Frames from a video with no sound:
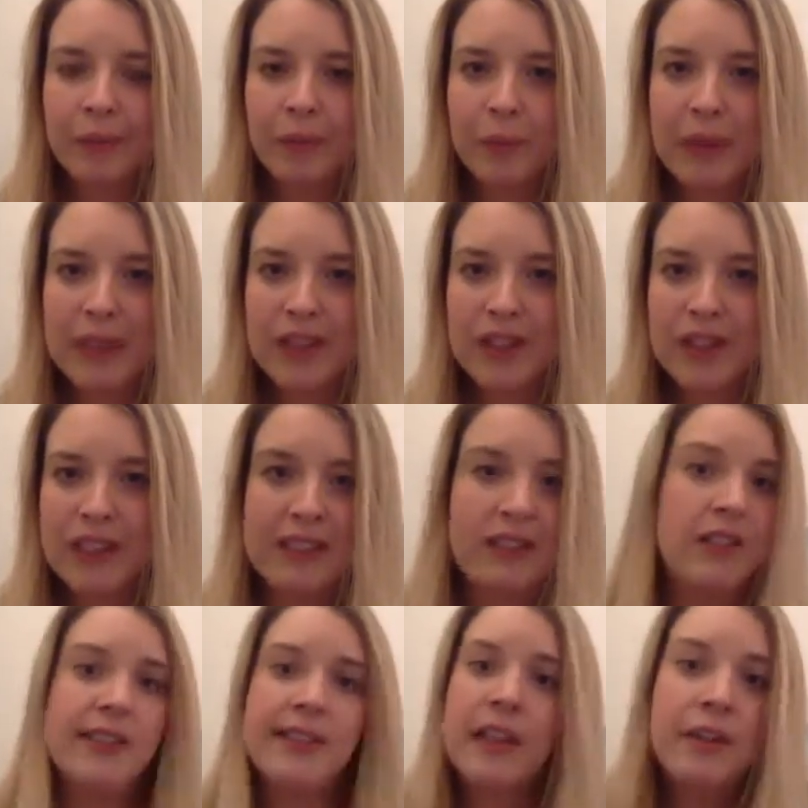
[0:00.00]
which he
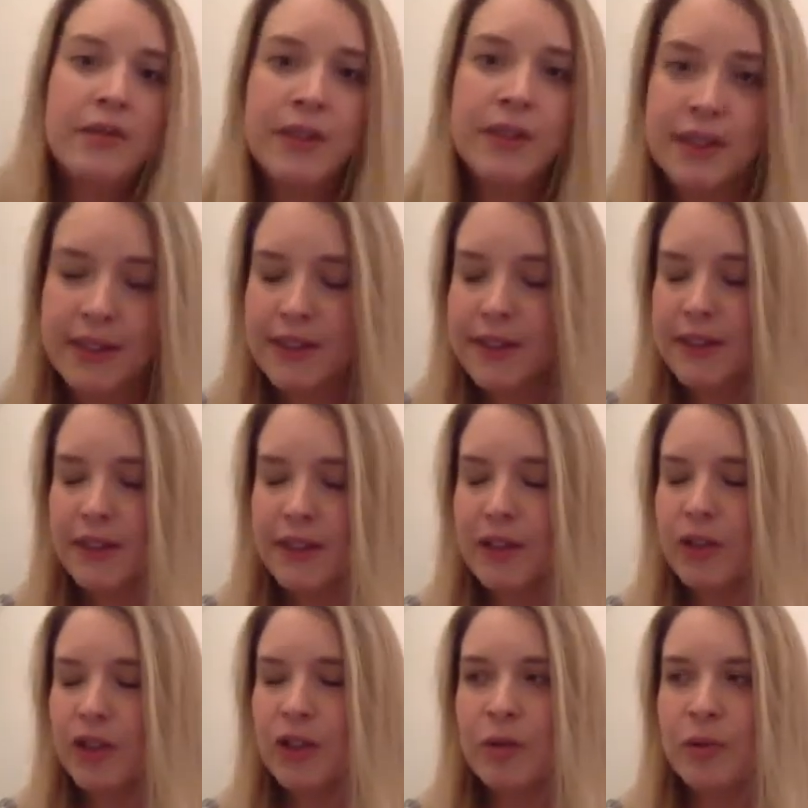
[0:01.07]
just loves
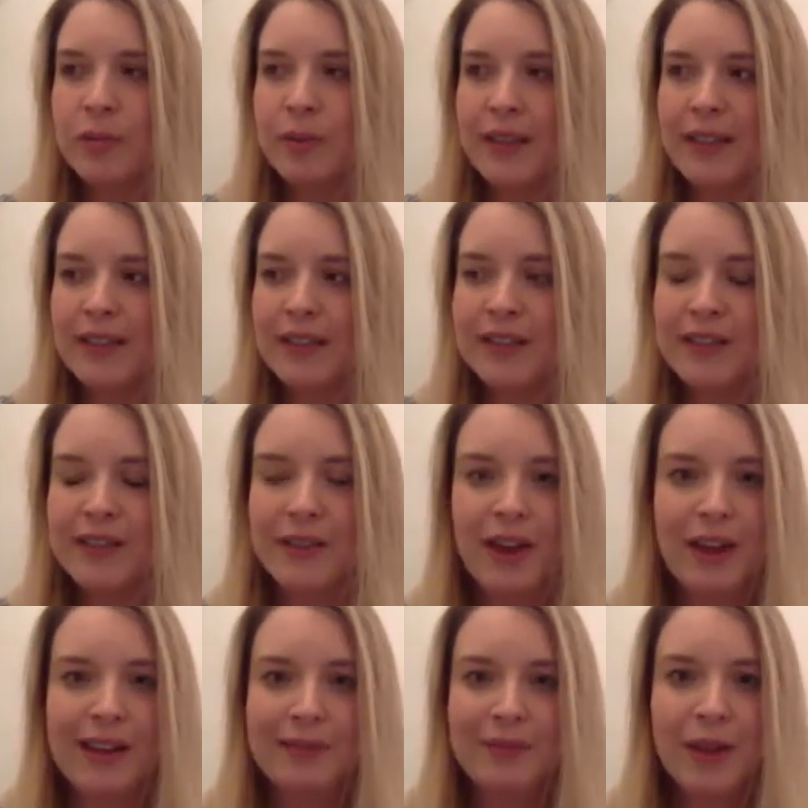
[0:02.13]
YouTube, and
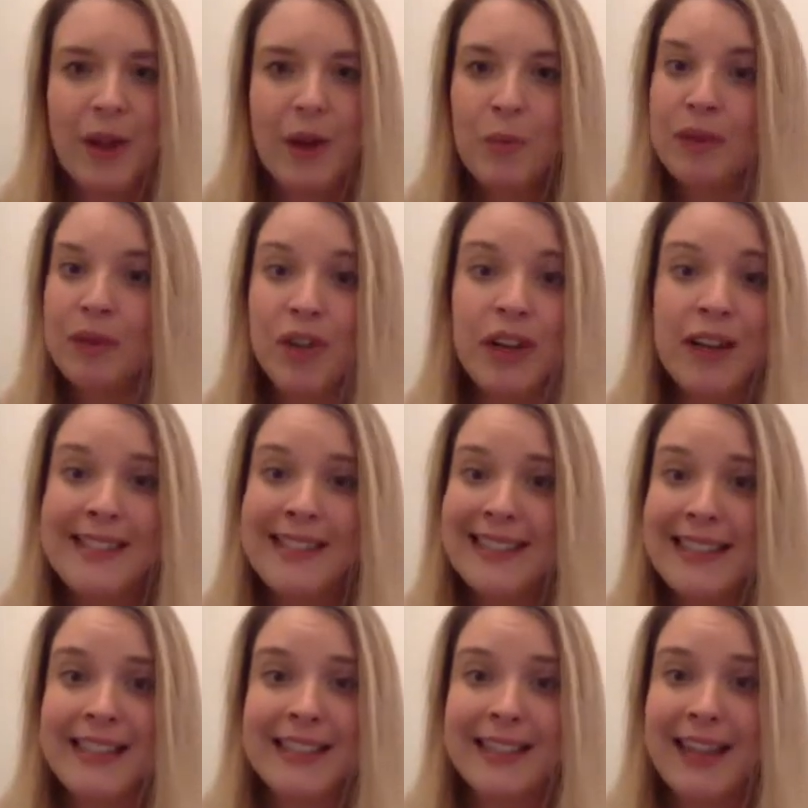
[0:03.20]
we've tried
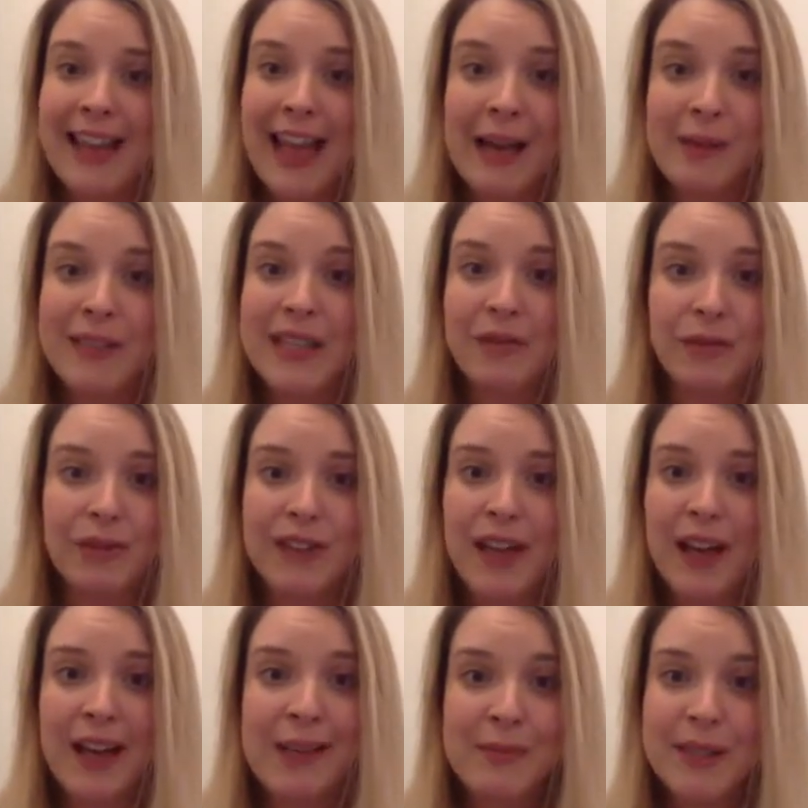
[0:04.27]
deleting that app several
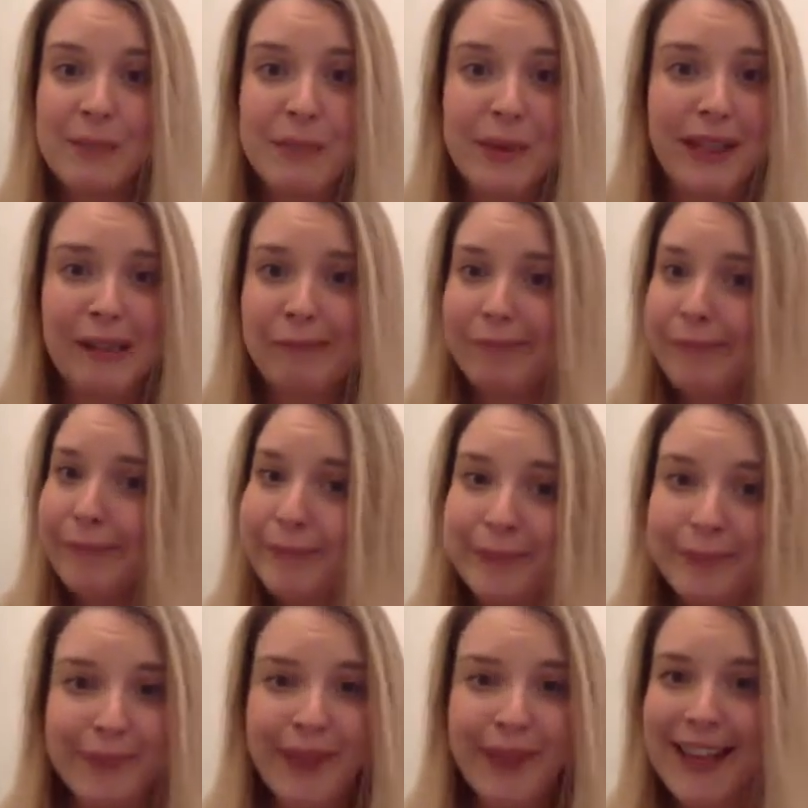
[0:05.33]
times, but
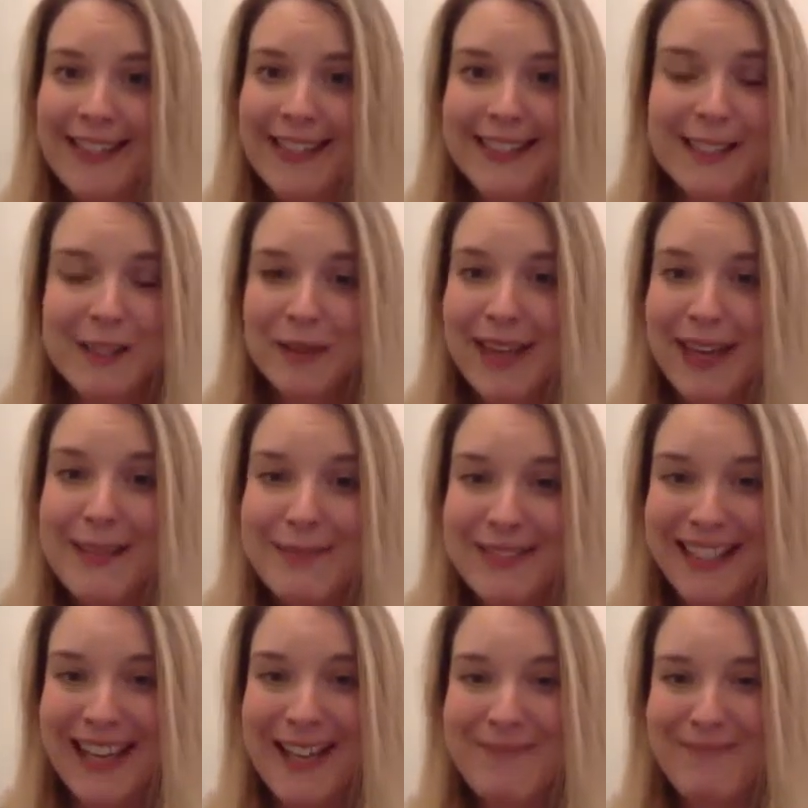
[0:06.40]
it still keeps
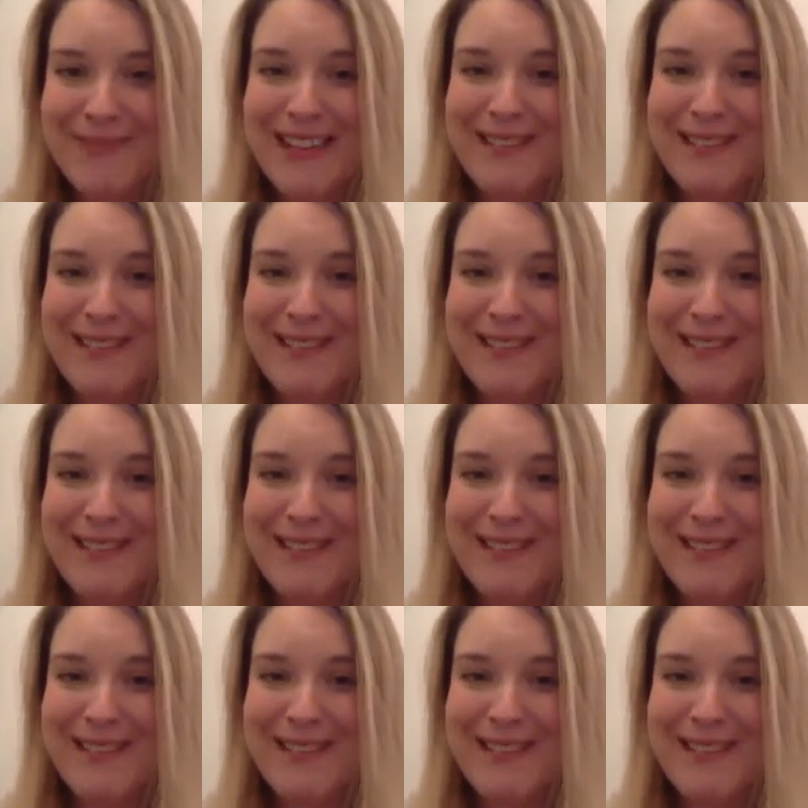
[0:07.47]
coming.